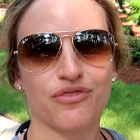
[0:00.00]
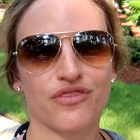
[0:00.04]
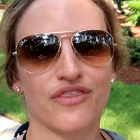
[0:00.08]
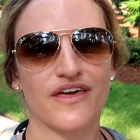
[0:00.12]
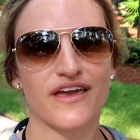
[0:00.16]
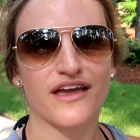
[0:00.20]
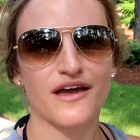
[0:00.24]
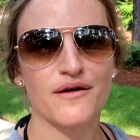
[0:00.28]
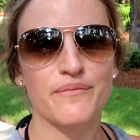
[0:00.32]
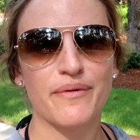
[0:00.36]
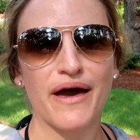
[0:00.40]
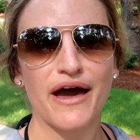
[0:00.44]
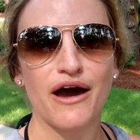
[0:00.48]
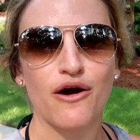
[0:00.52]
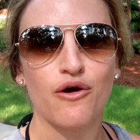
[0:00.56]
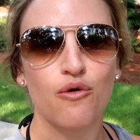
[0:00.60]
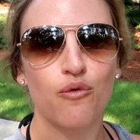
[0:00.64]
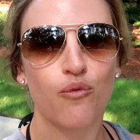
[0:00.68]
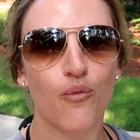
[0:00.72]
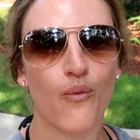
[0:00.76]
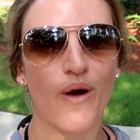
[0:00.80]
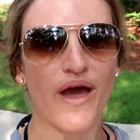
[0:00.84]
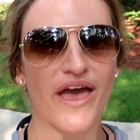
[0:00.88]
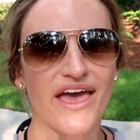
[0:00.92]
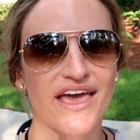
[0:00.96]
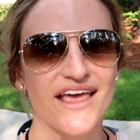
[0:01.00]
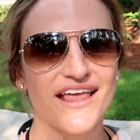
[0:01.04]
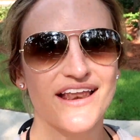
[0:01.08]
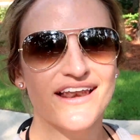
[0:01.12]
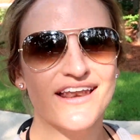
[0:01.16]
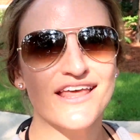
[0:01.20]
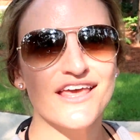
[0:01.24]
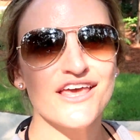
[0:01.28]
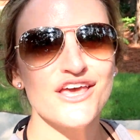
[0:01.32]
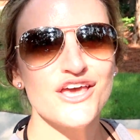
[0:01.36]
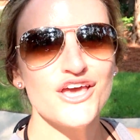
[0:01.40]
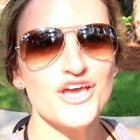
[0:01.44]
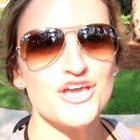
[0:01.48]
think about
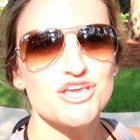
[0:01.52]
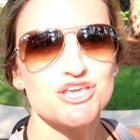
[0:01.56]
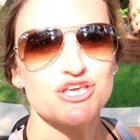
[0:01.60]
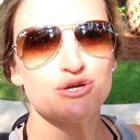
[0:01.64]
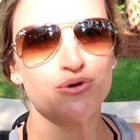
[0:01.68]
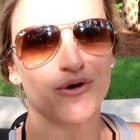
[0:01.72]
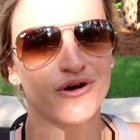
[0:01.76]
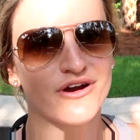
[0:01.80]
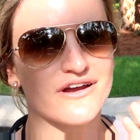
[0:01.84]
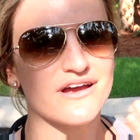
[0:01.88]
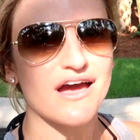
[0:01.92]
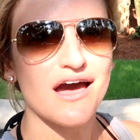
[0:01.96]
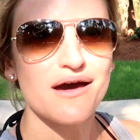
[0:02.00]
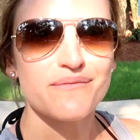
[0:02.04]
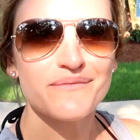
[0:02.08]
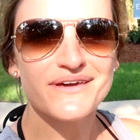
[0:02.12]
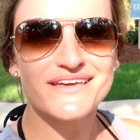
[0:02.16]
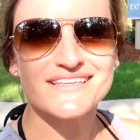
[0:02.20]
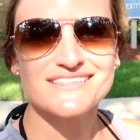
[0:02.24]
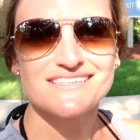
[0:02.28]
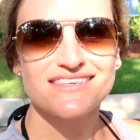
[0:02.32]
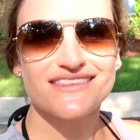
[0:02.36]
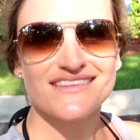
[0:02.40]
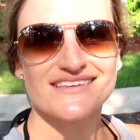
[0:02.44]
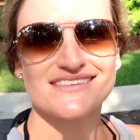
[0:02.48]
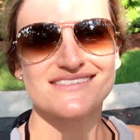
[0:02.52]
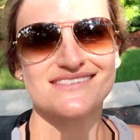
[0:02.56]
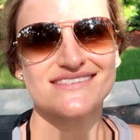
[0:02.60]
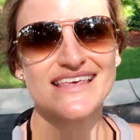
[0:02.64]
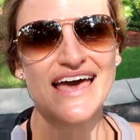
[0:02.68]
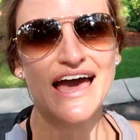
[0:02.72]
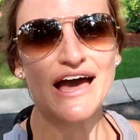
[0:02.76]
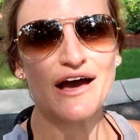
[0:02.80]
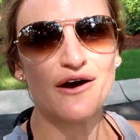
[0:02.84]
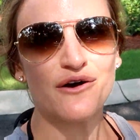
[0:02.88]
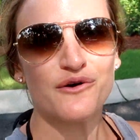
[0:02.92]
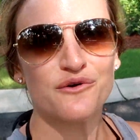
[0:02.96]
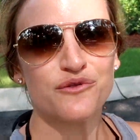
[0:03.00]
when you are coming to the
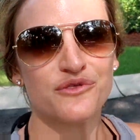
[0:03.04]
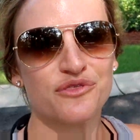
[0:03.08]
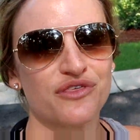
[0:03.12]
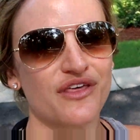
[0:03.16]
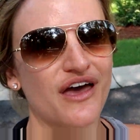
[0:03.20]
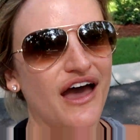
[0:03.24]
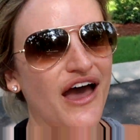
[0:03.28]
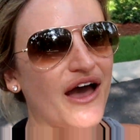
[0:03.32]
South.